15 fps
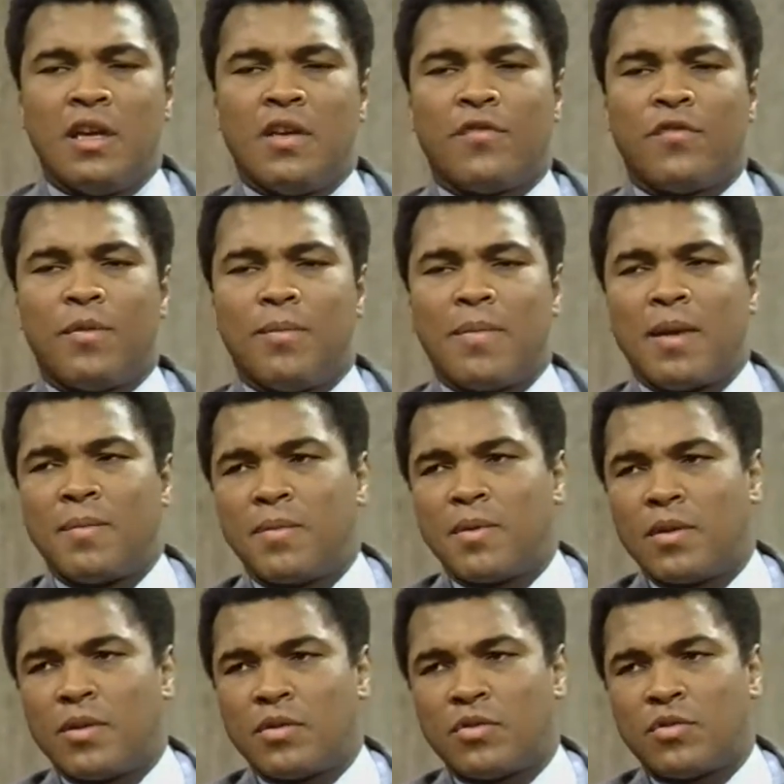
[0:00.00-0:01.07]
for maybe
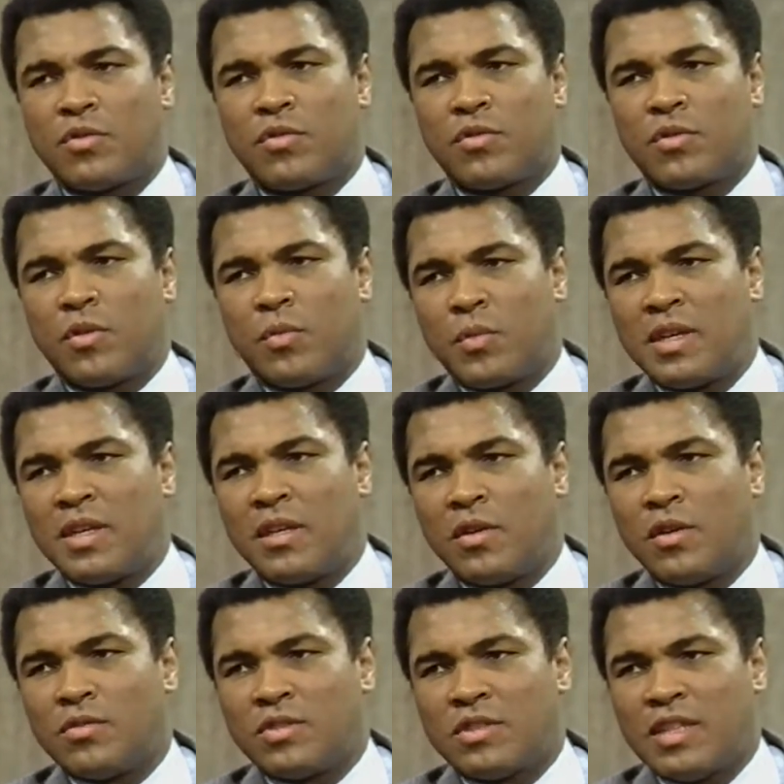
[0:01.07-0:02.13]
a week
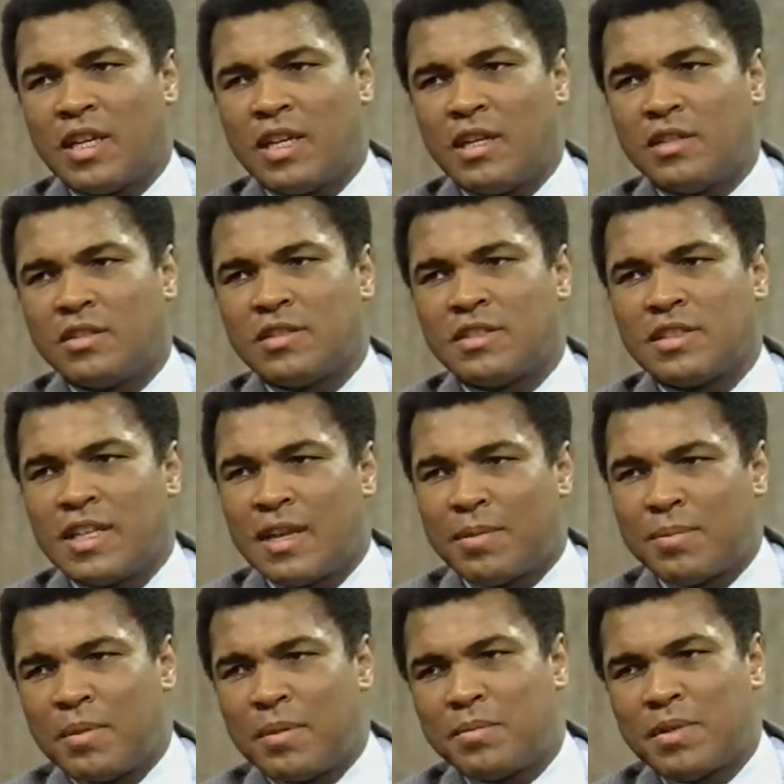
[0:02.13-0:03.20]
on stage and see how
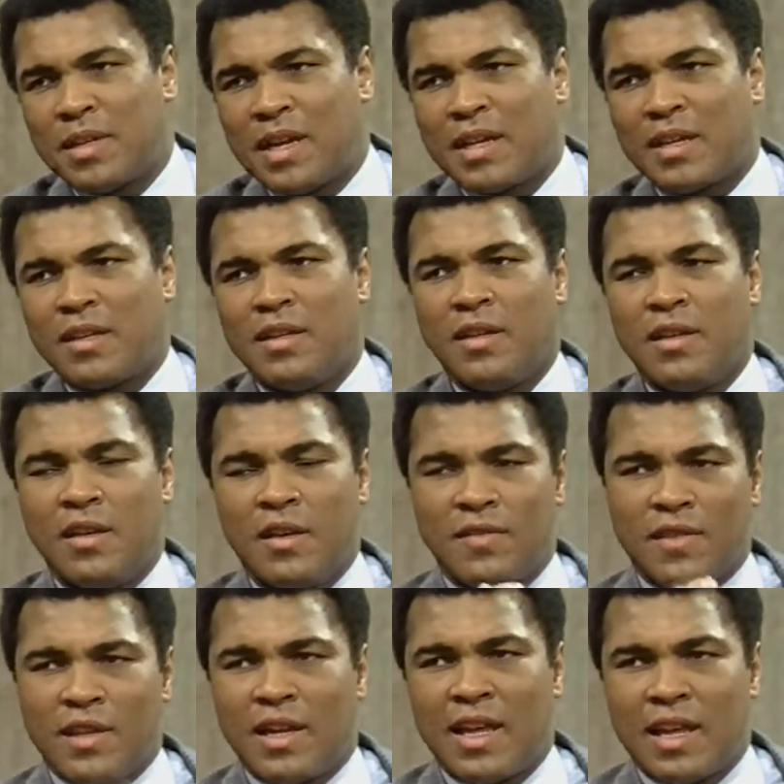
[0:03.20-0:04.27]
people like it. If
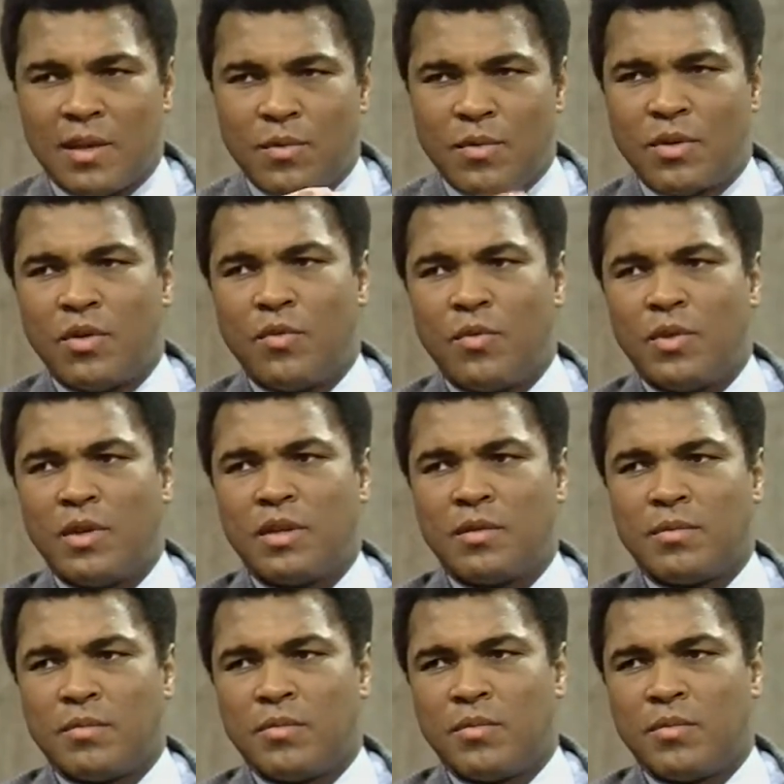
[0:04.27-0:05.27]
they like it, we'll go with it.